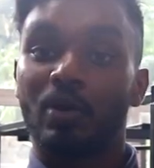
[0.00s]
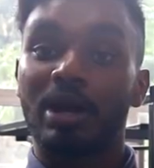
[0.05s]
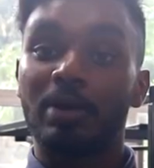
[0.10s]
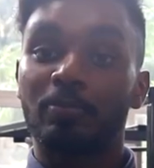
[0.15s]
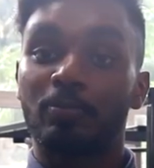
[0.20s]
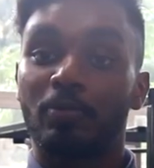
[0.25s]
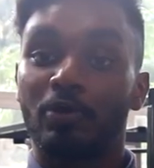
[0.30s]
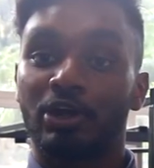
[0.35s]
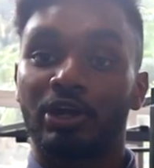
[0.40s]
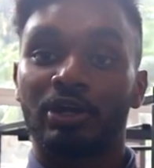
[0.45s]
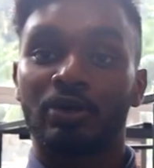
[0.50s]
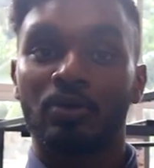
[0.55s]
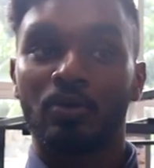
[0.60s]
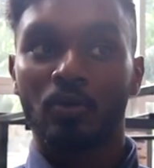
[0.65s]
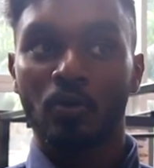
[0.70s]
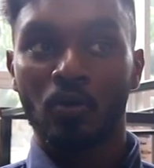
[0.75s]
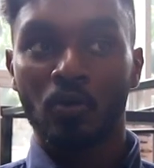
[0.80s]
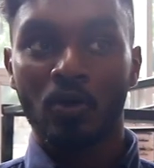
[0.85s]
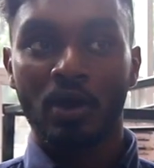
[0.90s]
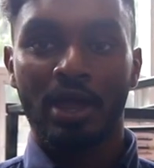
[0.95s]
1.0
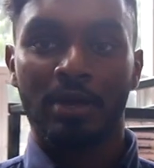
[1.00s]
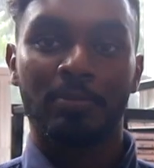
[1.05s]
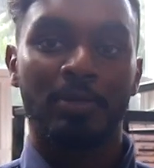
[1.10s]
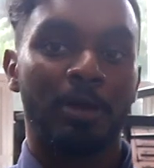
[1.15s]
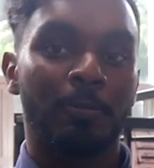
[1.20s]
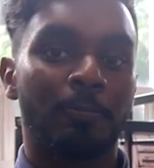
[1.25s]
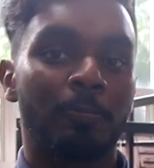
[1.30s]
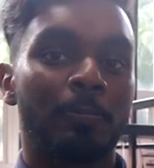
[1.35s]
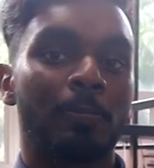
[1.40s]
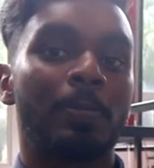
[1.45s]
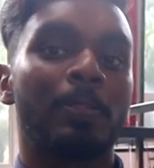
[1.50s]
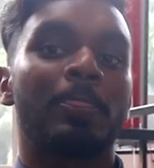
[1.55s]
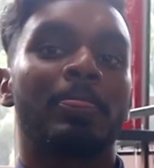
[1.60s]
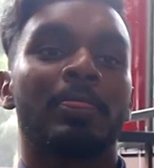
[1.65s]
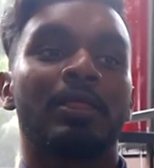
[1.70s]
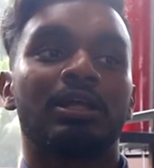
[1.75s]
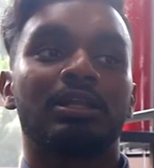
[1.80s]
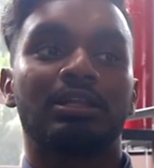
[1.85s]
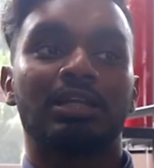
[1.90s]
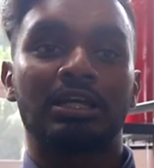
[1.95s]
mm
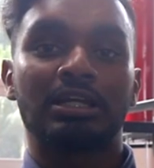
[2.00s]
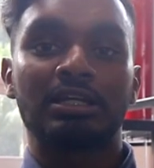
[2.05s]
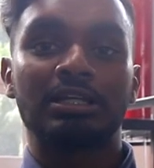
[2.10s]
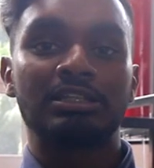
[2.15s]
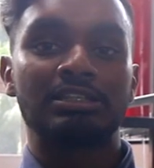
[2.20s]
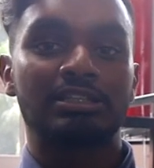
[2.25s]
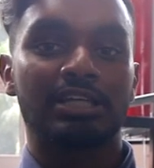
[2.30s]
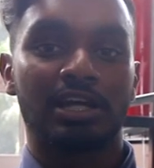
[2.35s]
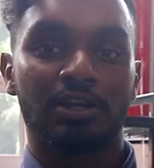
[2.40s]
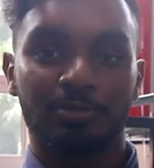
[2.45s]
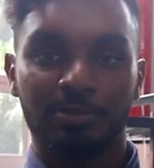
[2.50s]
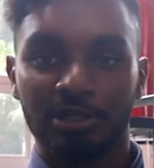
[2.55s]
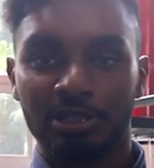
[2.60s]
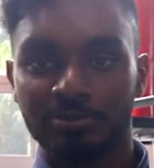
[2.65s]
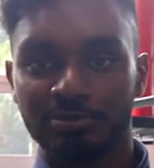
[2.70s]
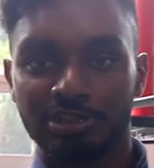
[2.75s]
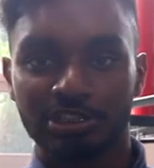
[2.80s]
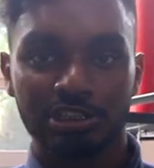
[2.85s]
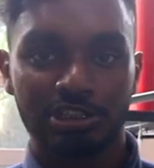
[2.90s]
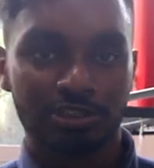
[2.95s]
thickness
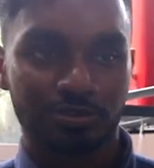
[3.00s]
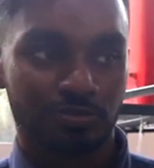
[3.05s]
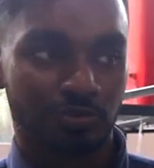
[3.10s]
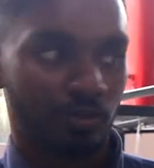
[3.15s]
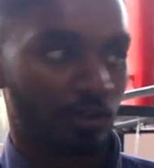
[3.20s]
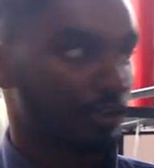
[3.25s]
aluminium sheets for